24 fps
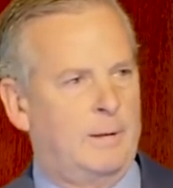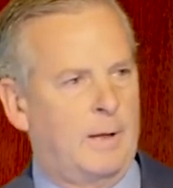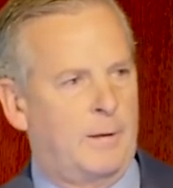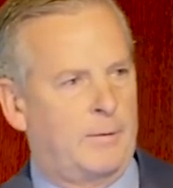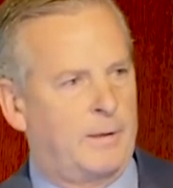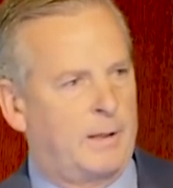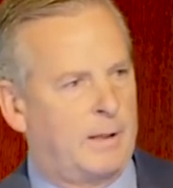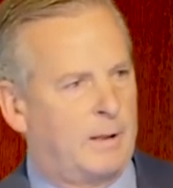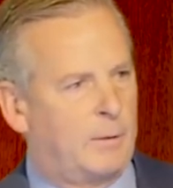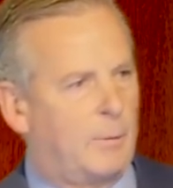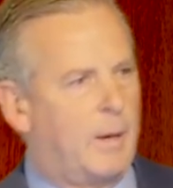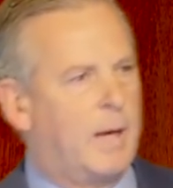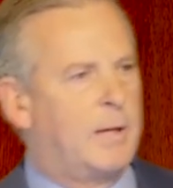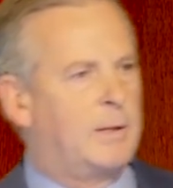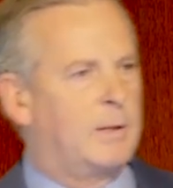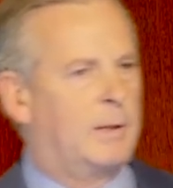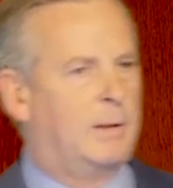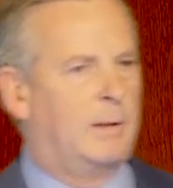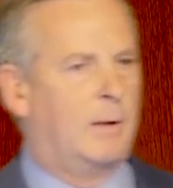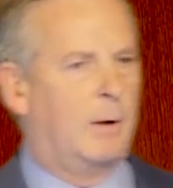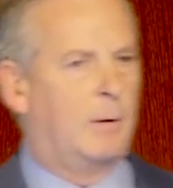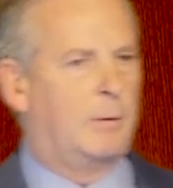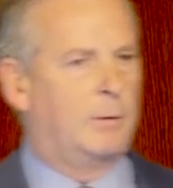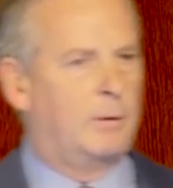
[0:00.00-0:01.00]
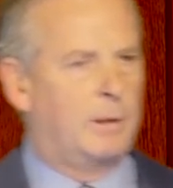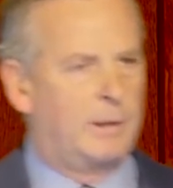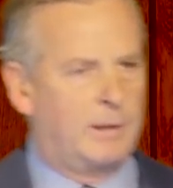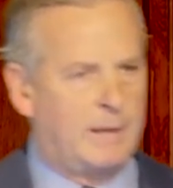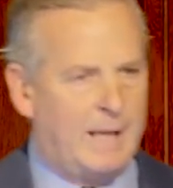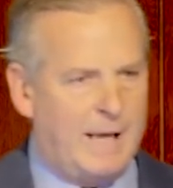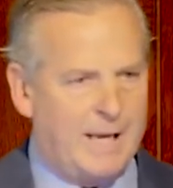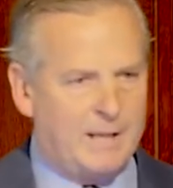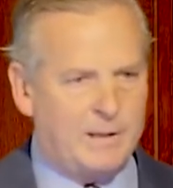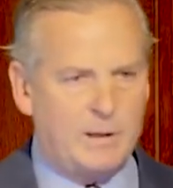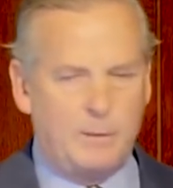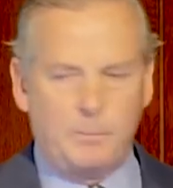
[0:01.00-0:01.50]
Nothing crazy. You know,
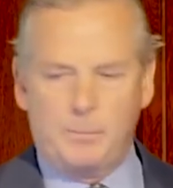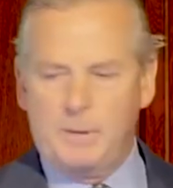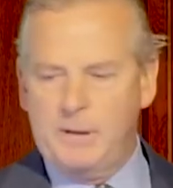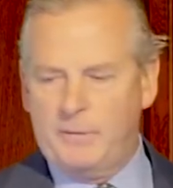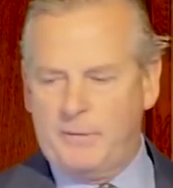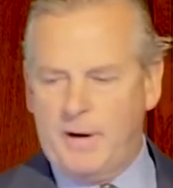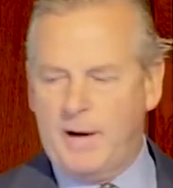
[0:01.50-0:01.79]
the S&P